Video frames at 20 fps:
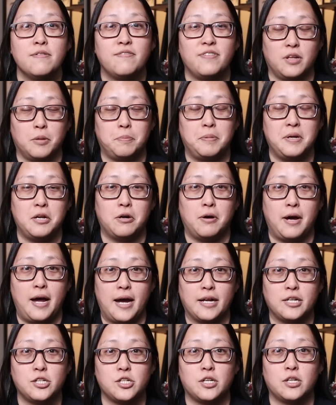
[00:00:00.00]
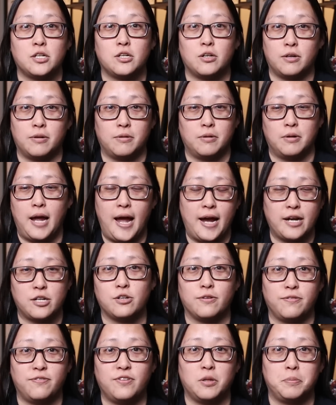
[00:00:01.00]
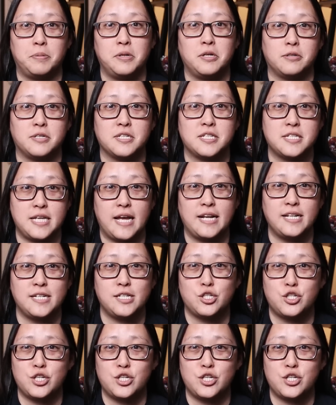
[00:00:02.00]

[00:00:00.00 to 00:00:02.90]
Filipino actor or actor of Filipino descent,